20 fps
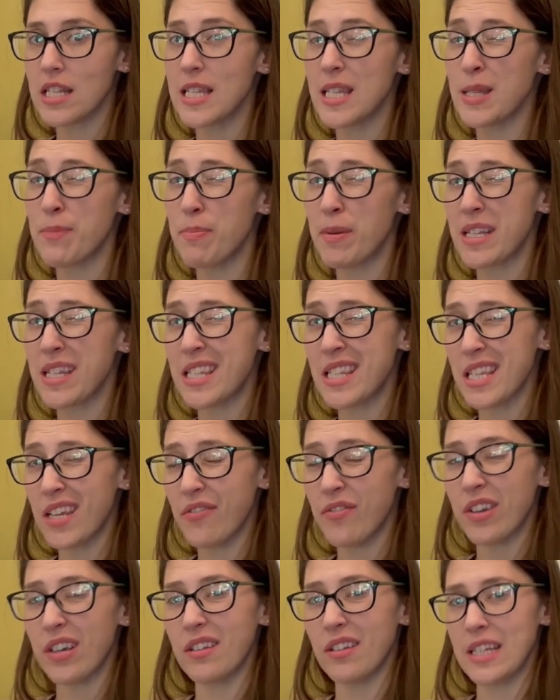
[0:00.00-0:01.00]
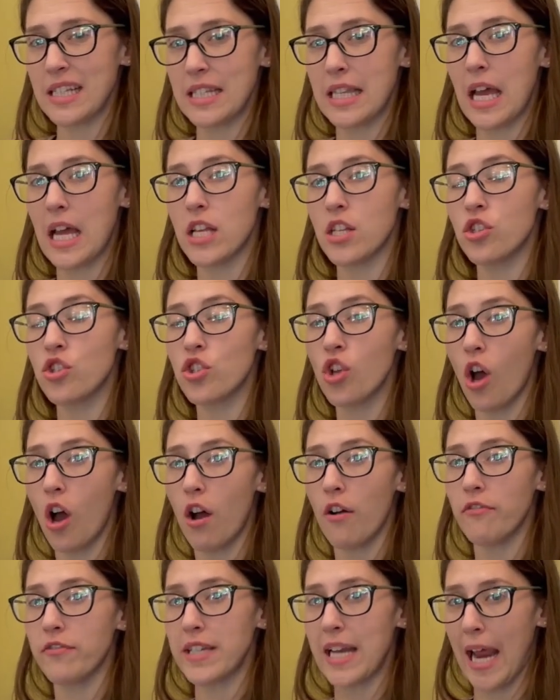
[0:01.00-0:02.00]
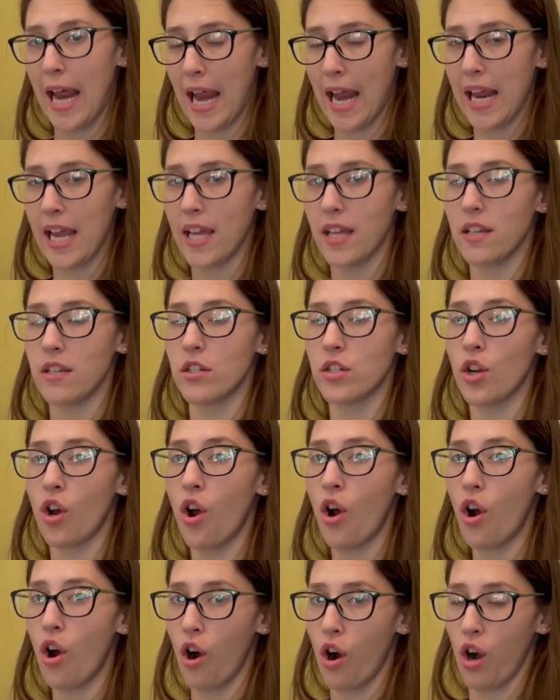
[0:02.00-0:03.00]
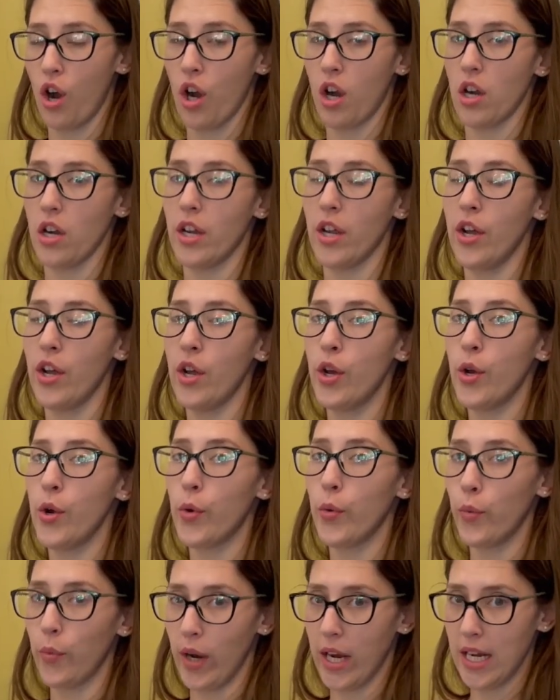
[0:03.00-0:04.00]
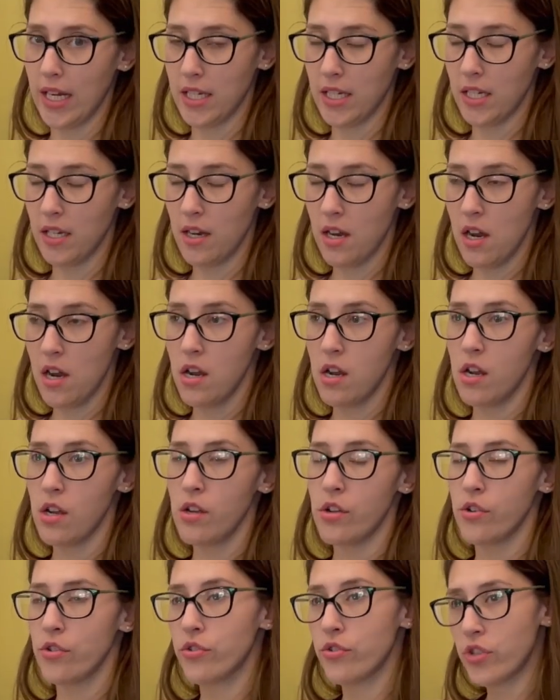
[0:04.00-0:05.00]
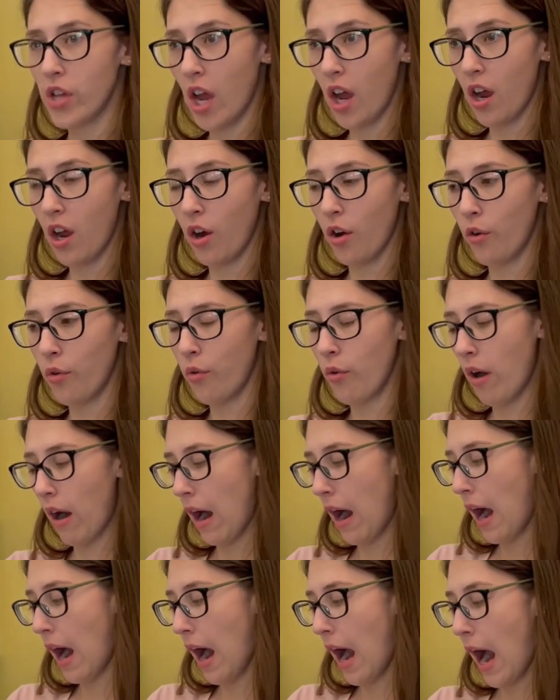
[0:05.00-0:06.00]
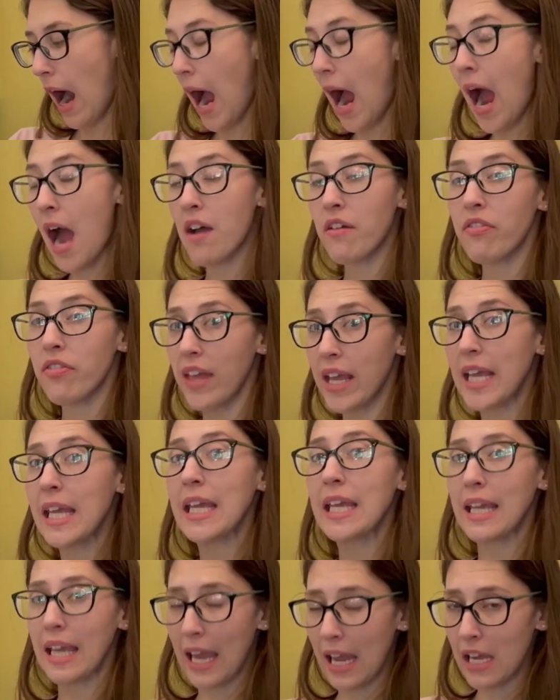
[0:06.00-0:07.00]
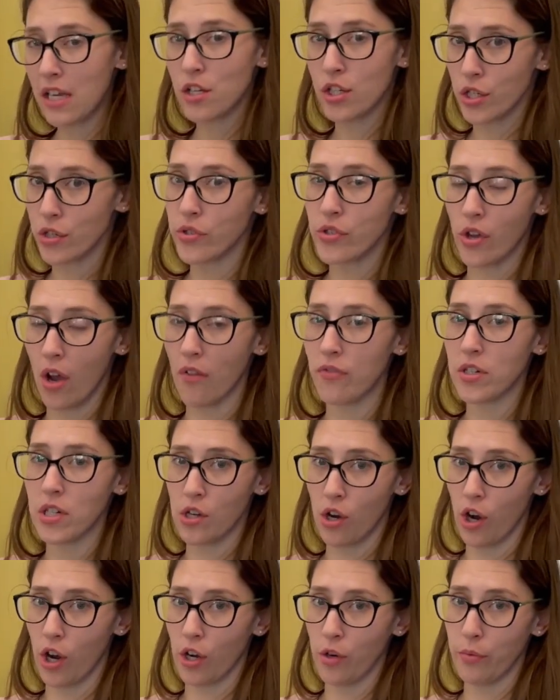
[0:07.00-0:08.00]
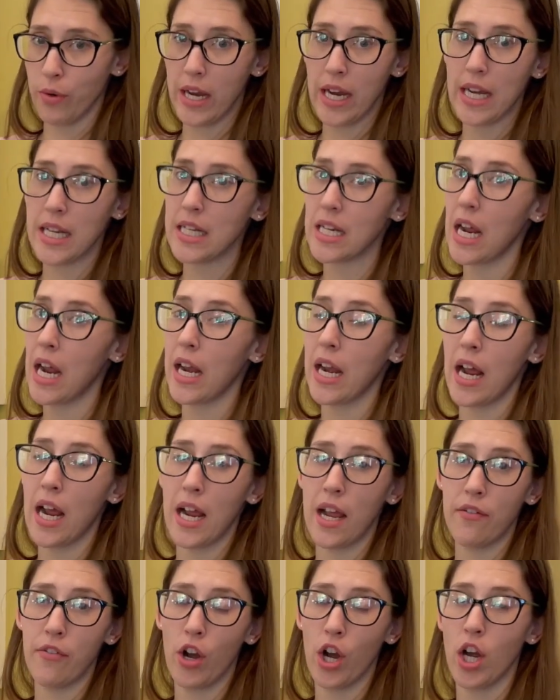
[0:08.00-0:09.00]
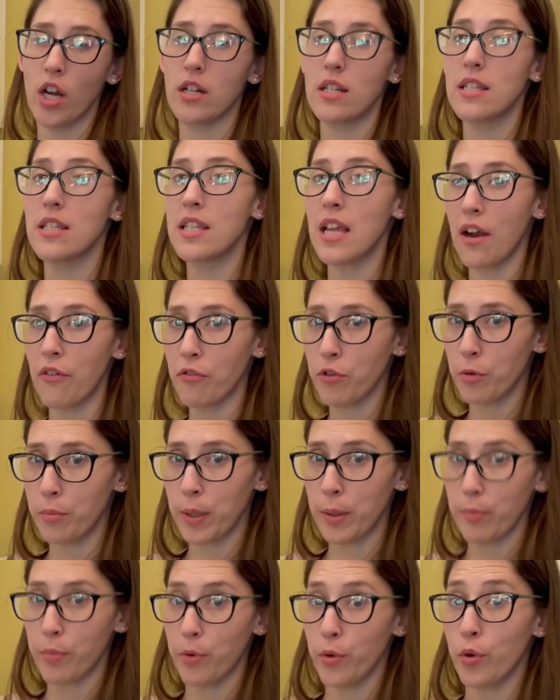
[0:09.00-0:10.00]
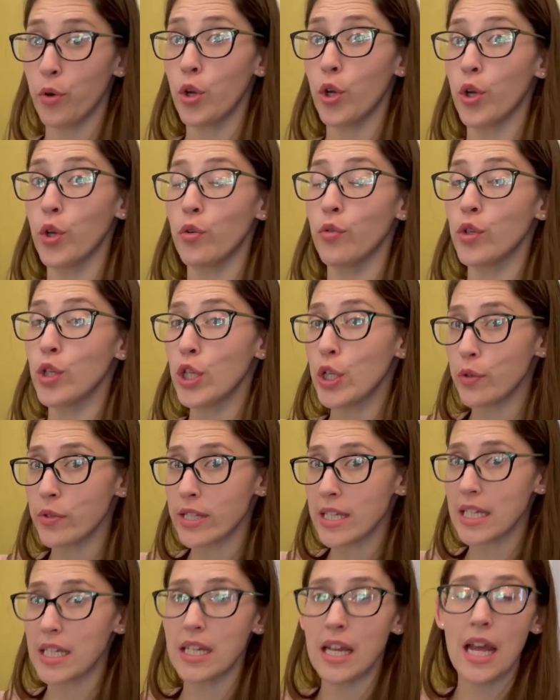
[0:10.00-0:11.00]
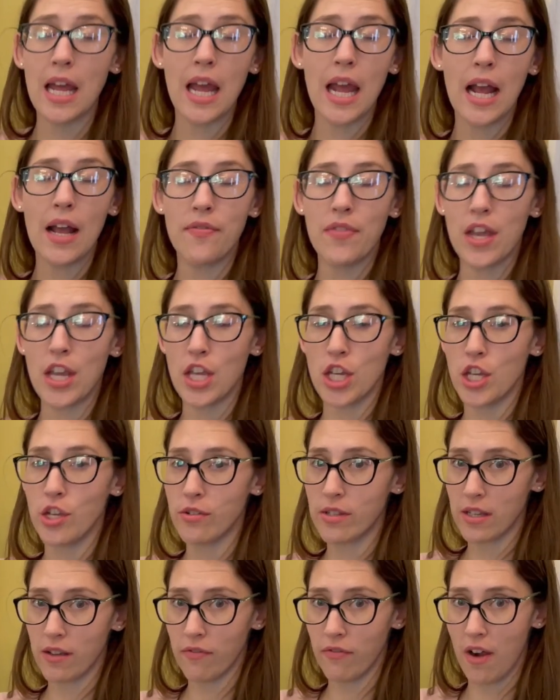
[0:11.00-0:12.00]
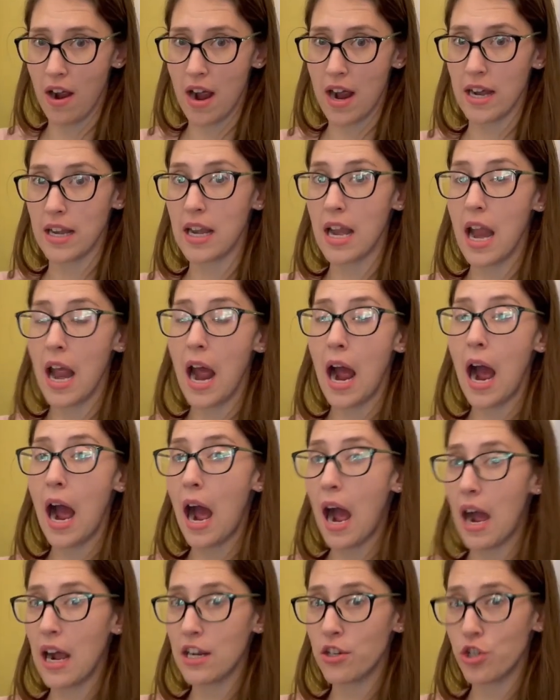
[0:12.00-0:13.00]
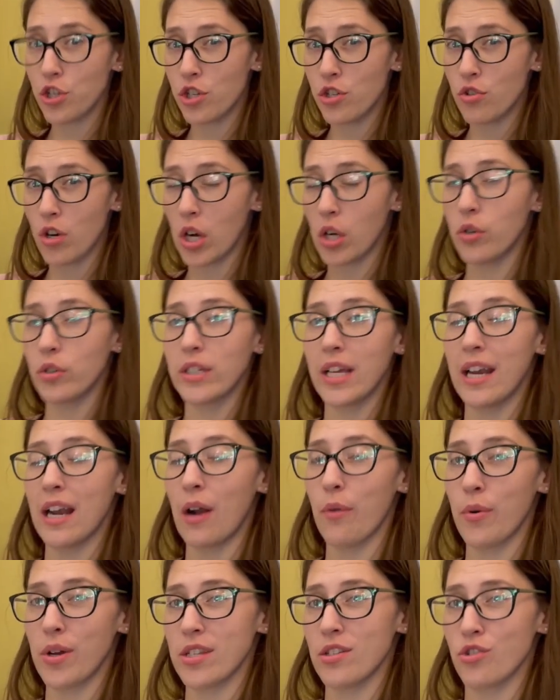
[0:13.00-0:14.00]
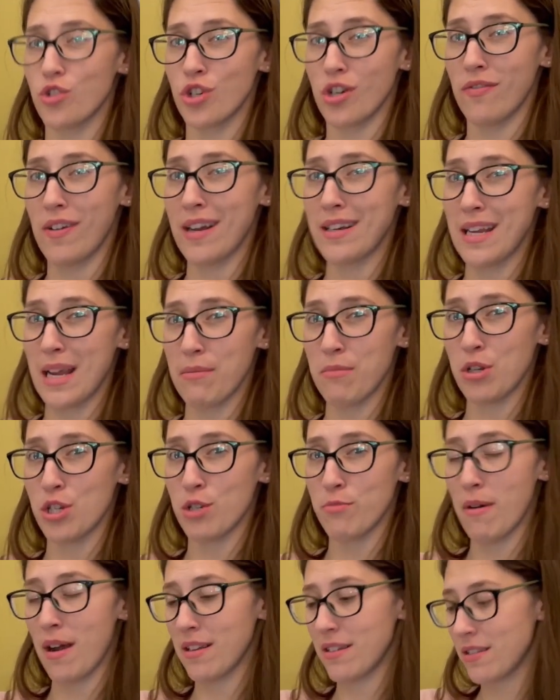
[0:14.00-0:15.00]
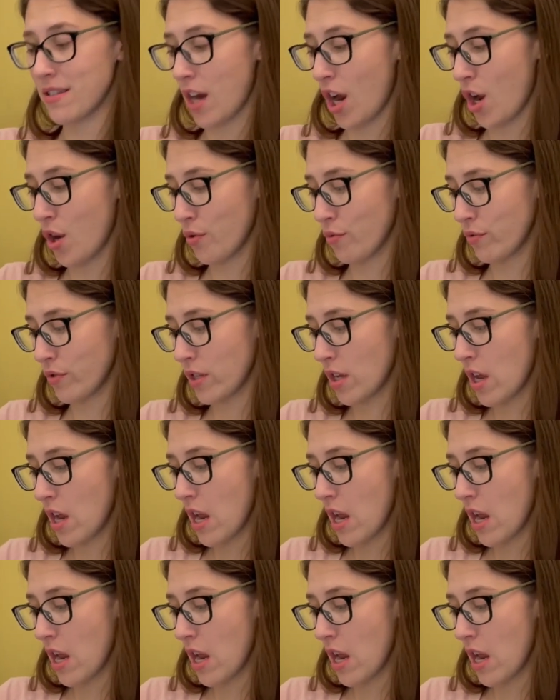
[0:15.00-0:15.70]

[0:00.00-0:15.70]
specifically say soft and hard wheat. So I think it can do soft and hard wheat, and I have heard several people who use it and they use it fine. I just struggled and I wasn't sure if I damaged my stones,